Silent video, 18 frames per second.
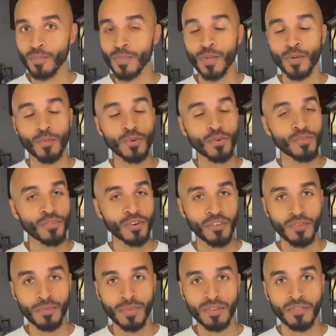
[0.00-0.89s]
will forever
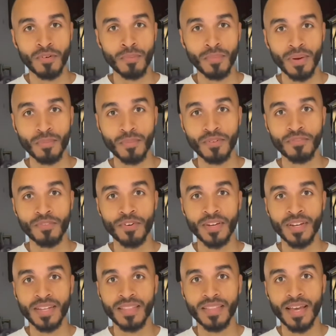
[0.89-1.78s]
be remembered for
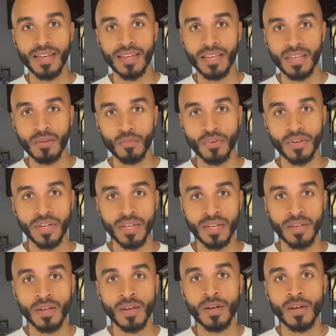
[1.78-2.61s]
hitting that game winning